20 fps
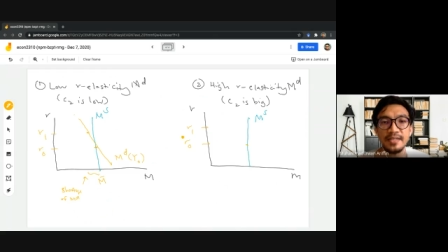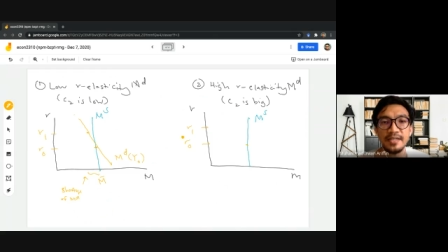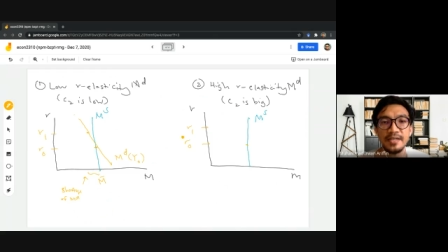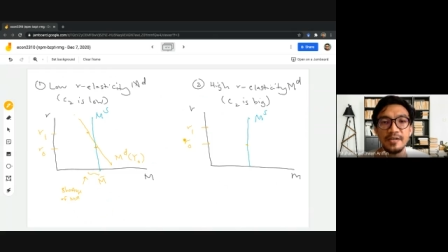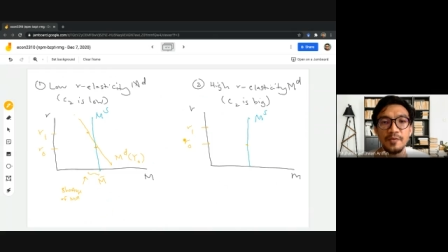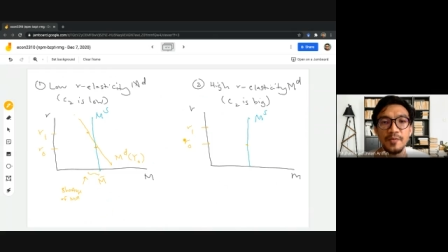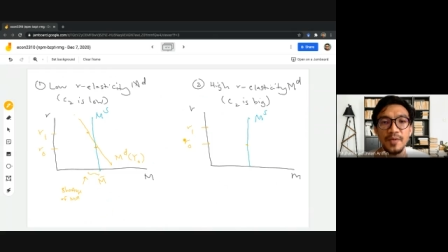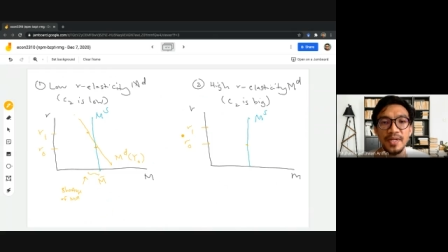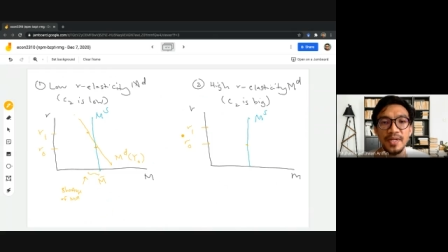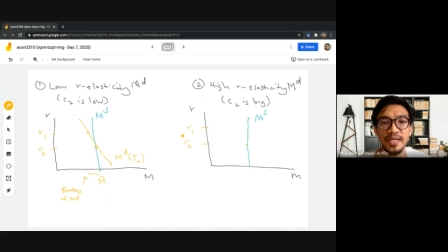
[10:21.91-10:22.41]

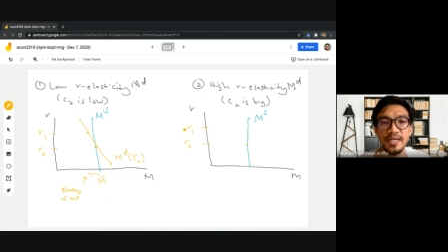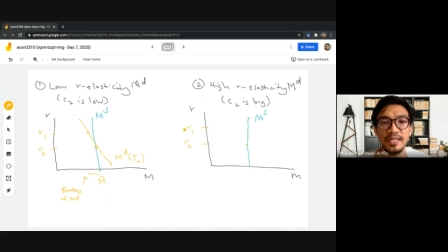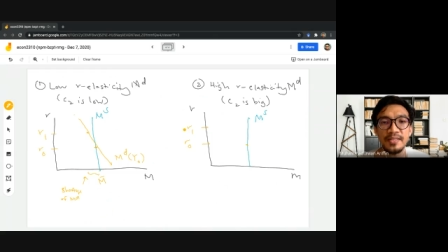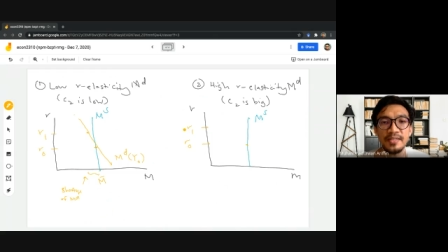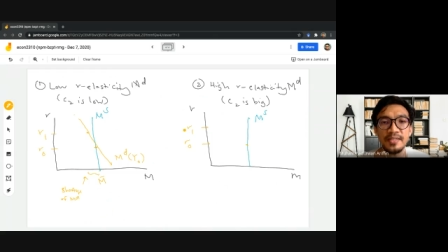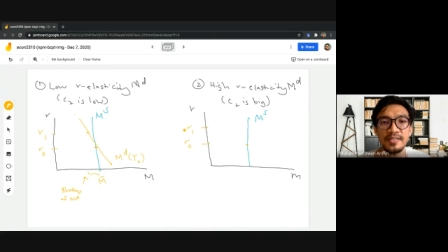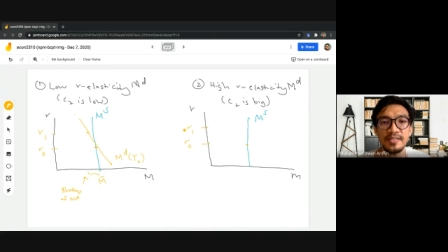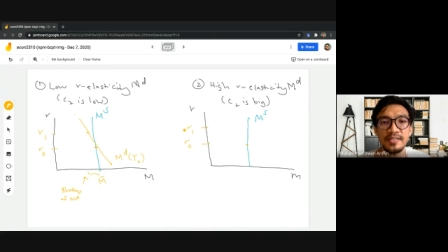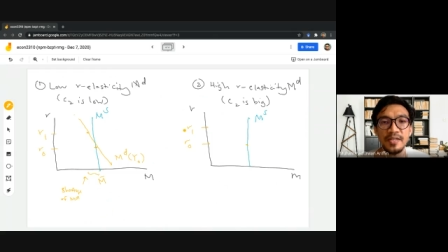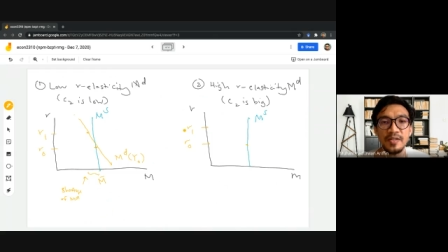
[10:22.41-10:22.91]
now when
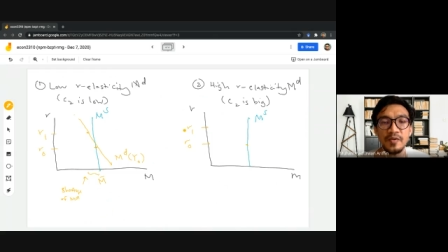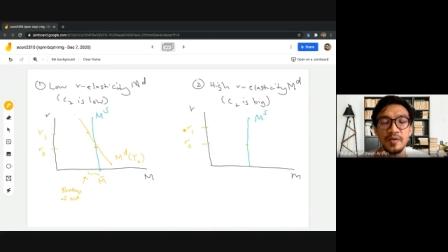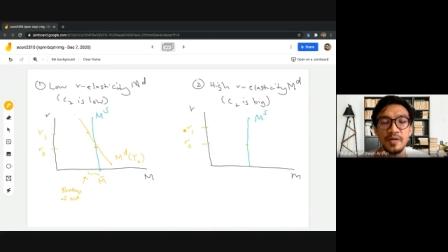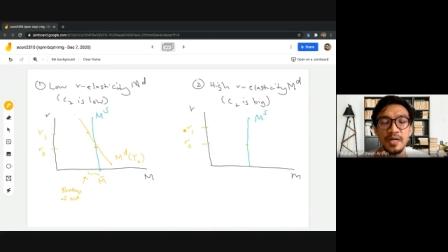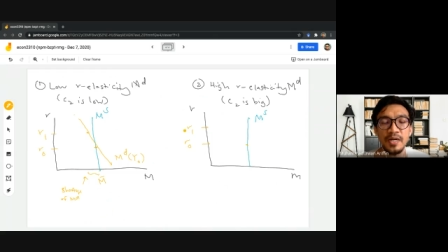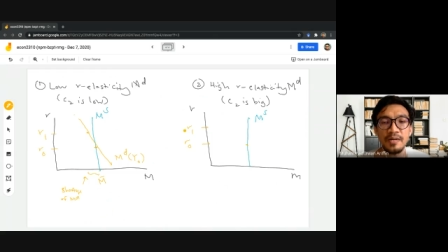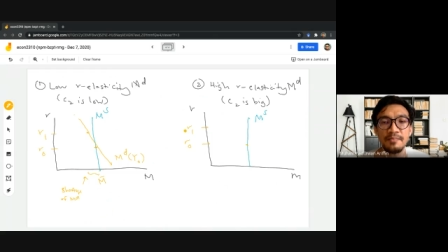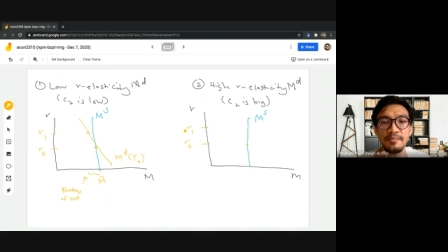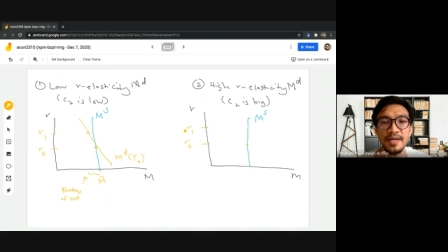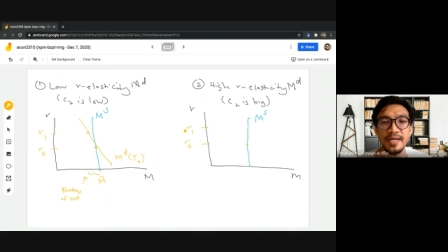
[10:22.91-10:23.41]
interest rate go
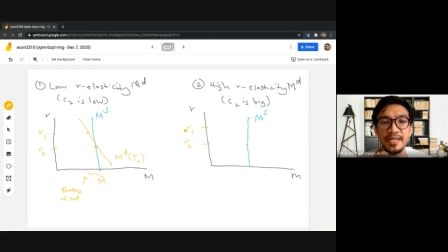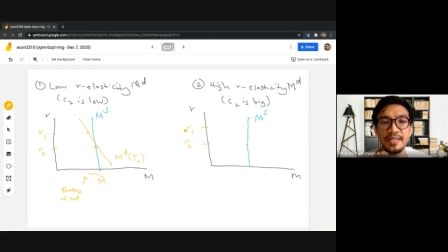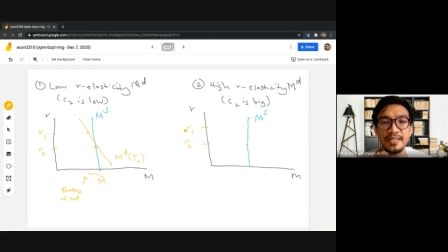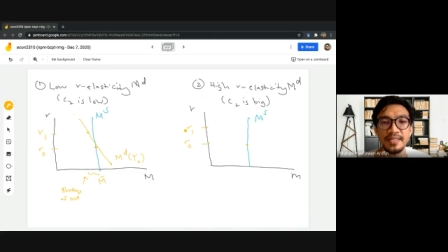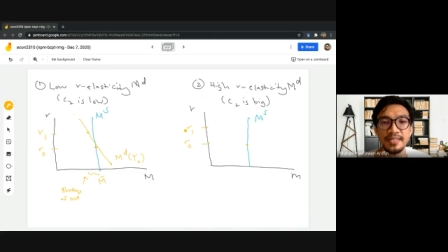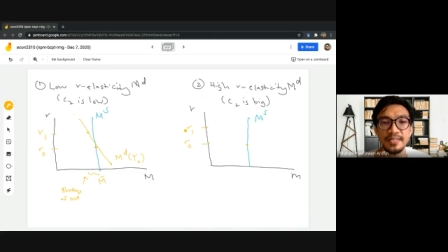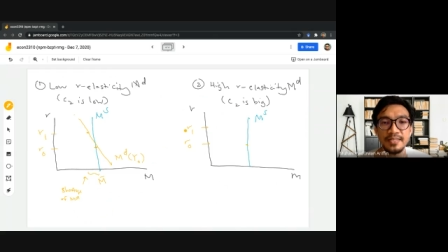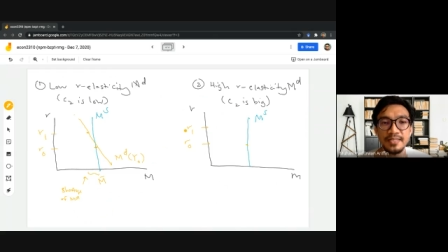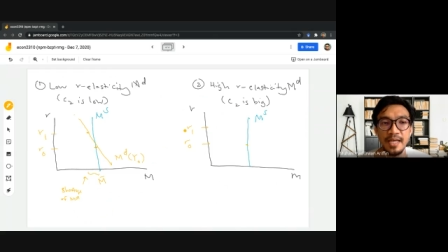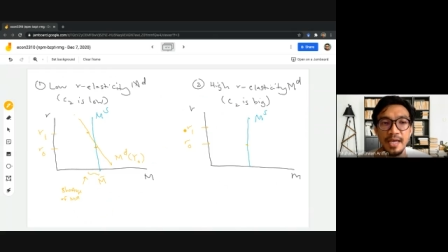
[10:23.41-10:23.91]
up by
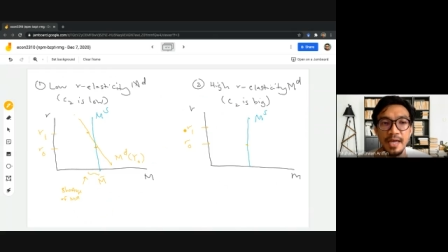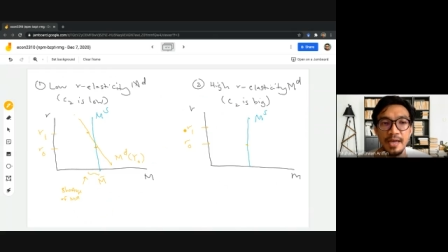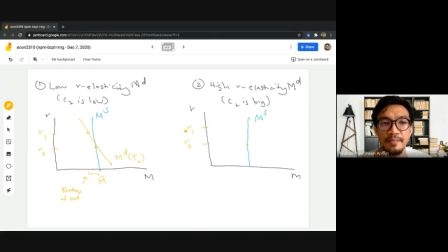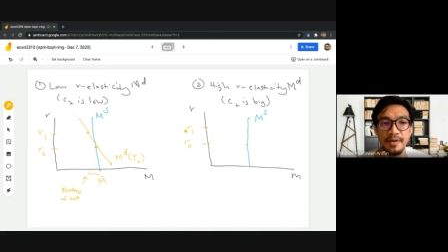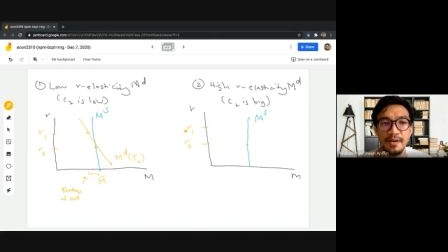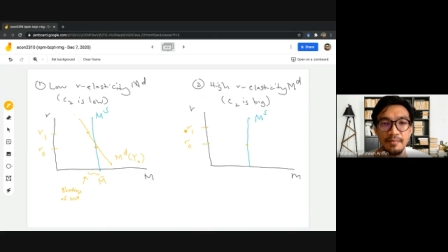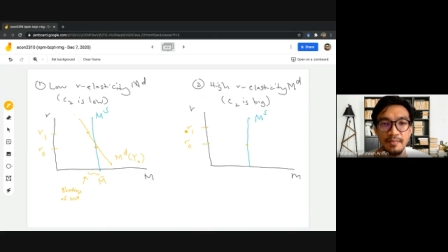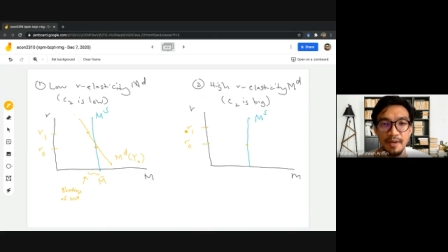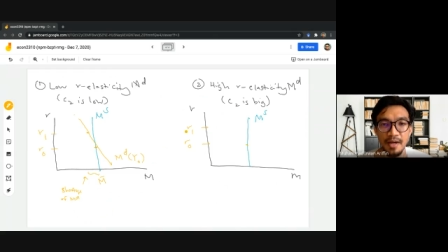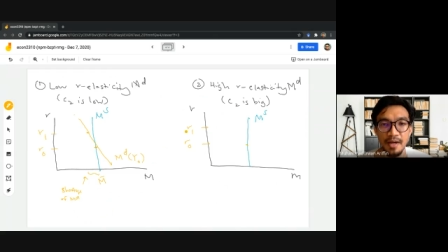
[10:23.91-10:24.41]
the same
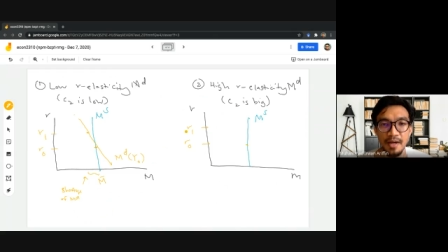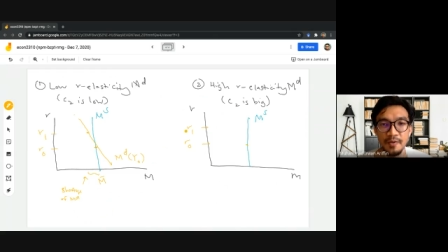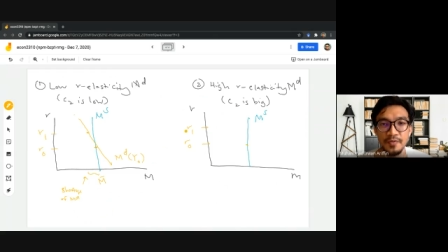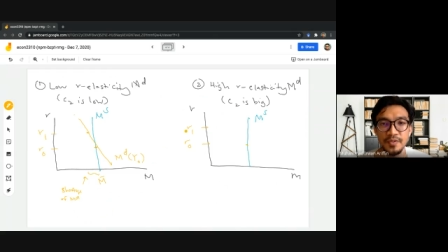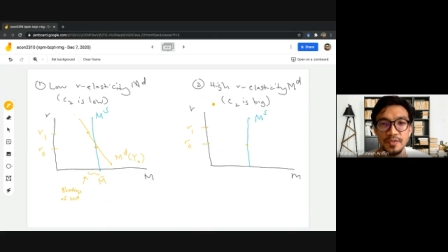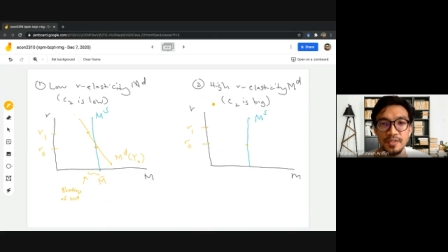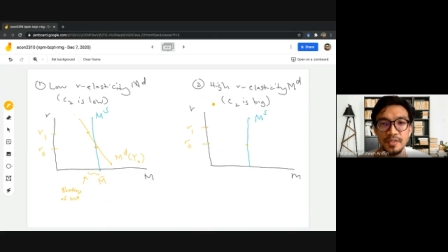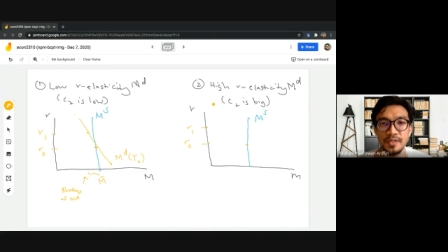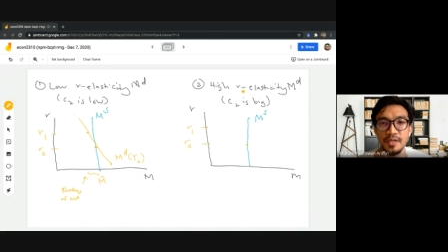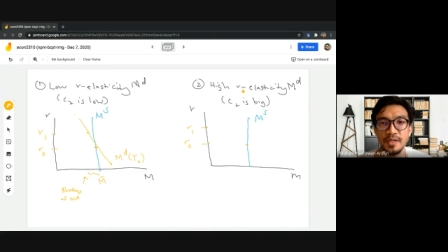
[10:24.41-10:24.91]

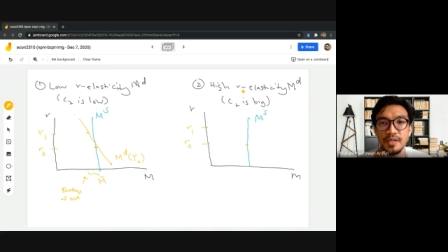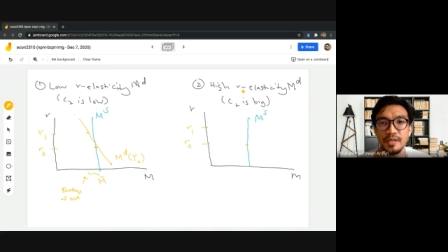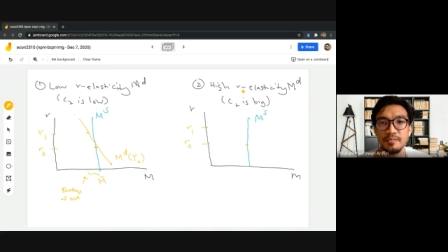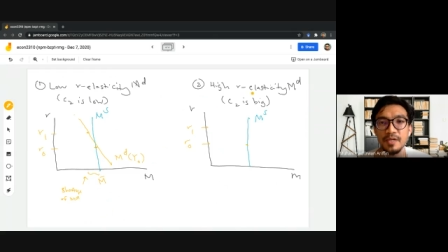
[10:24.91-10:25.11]
amount,